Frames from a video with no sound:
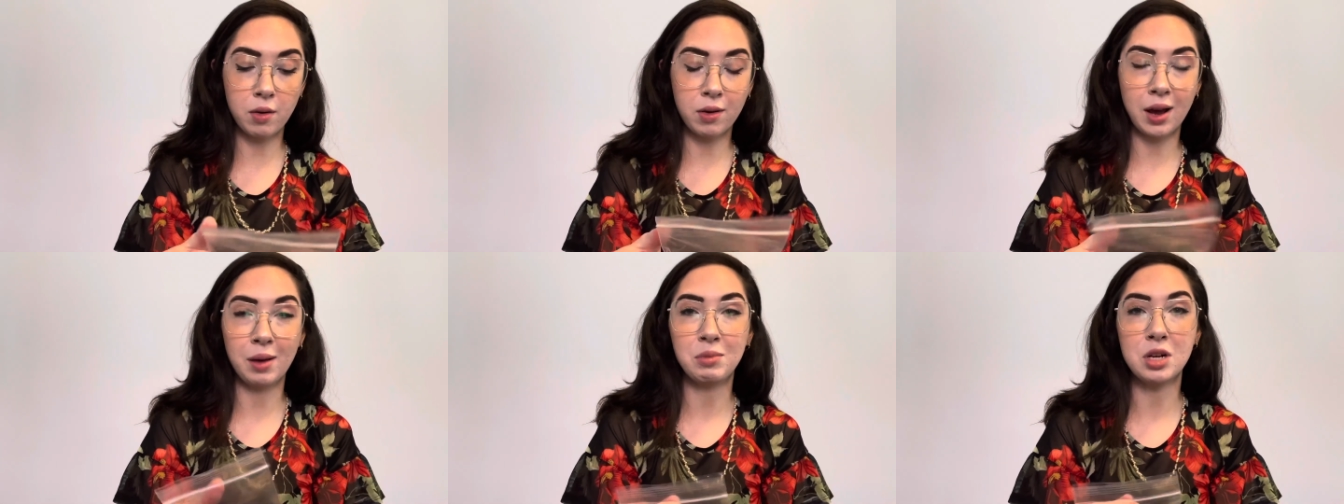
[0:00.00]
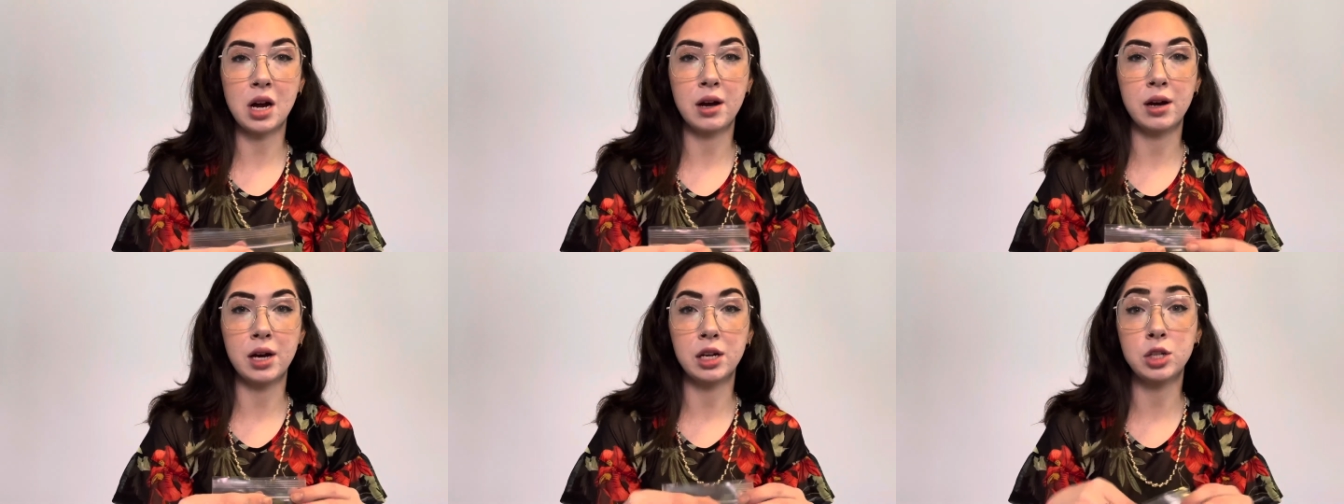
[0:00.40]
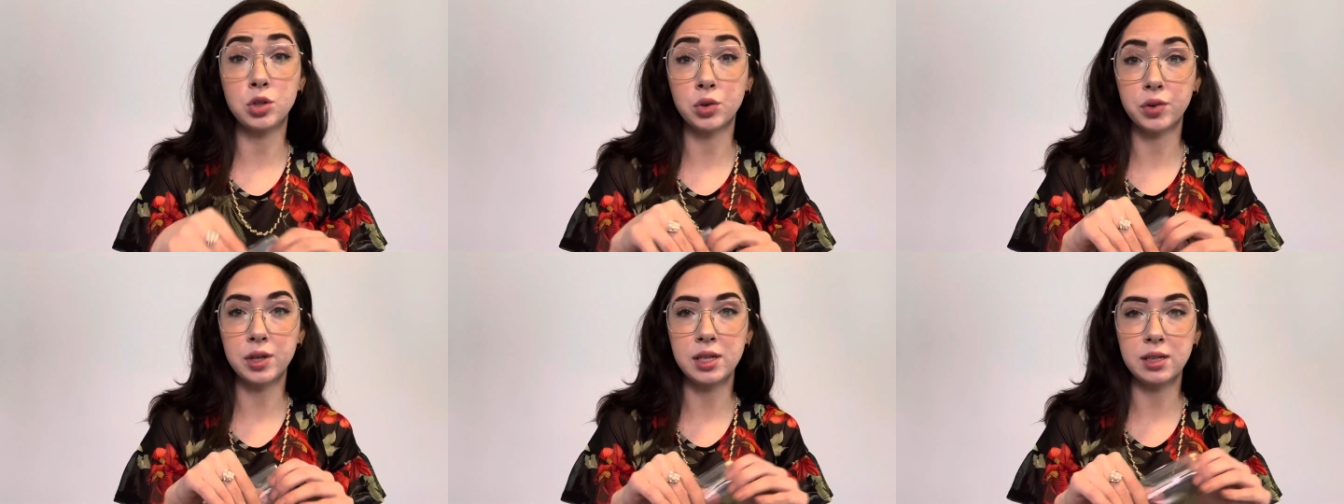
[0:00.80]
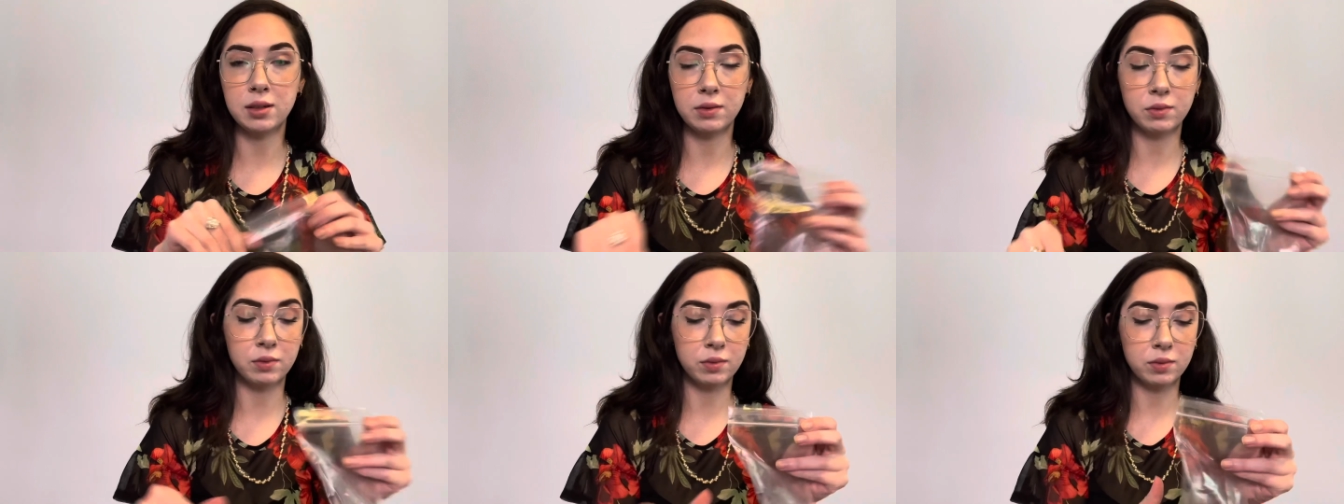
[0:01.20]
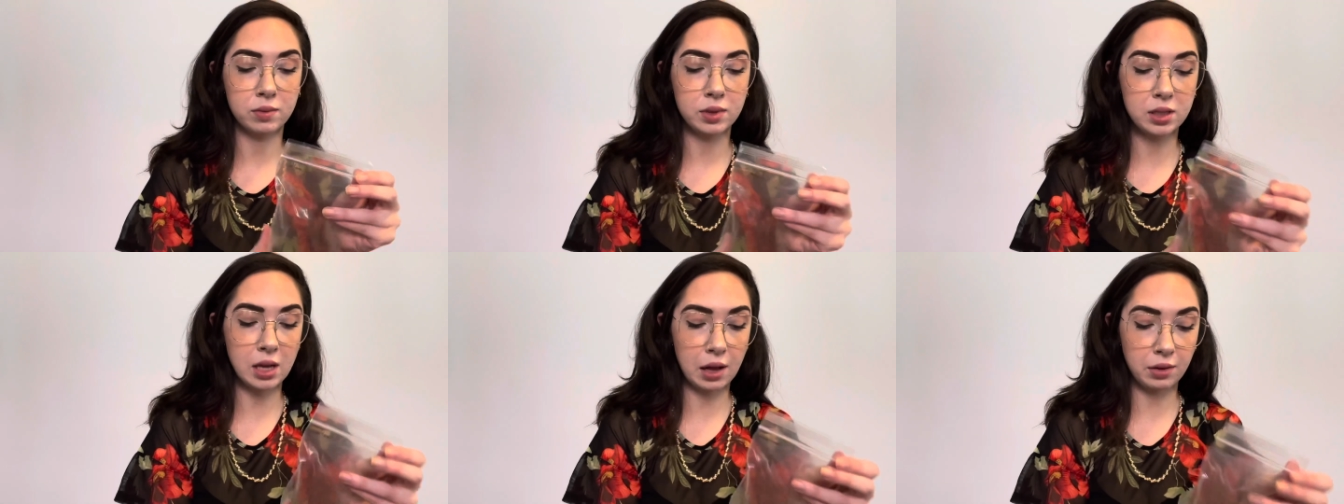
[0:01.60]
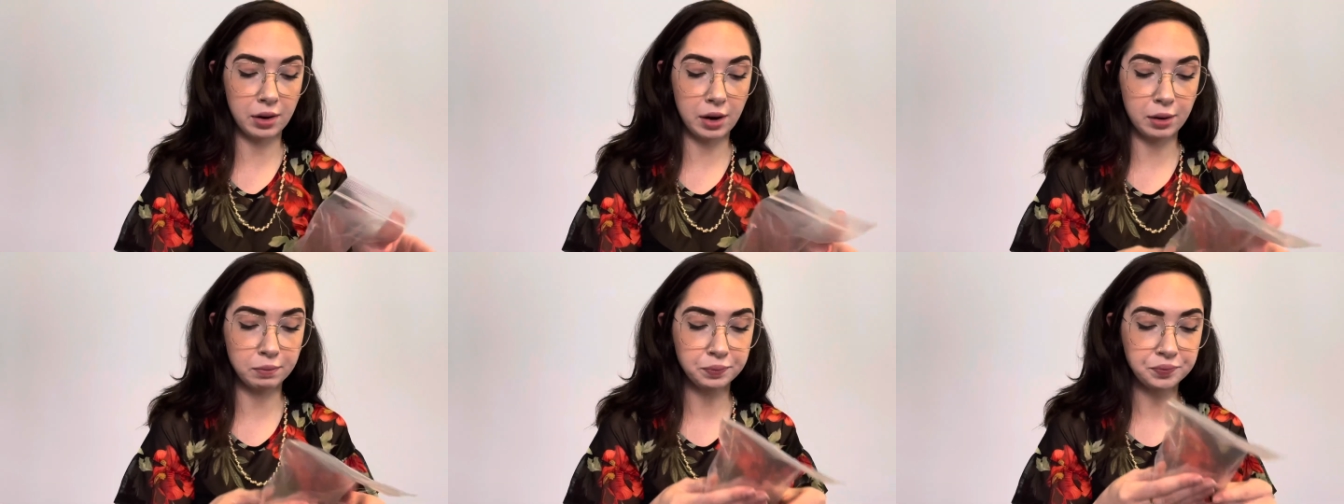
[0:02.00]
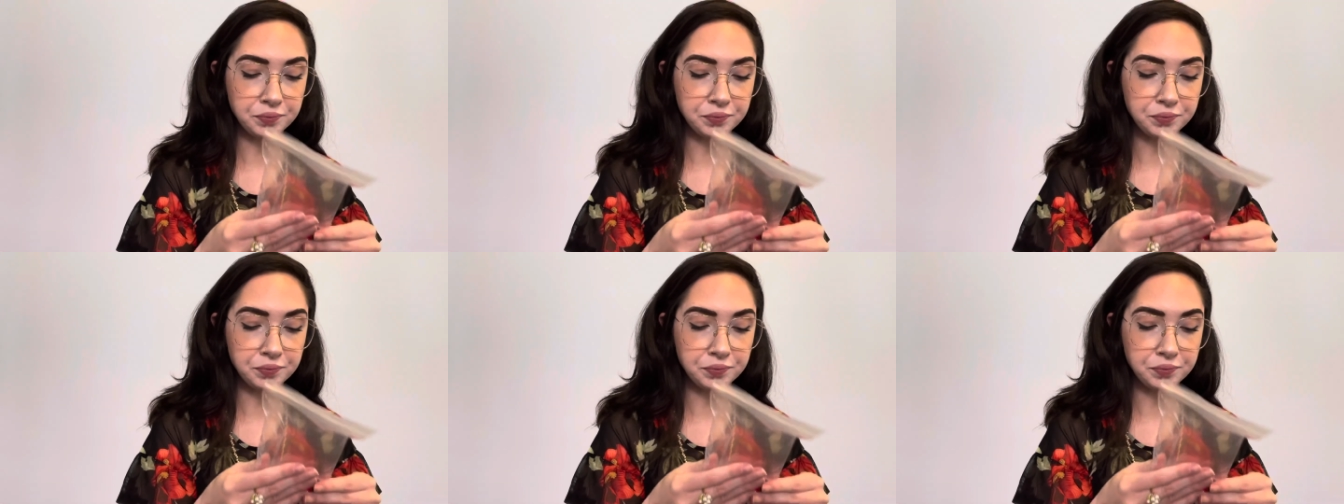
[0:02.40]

I'm not a jewelry seller.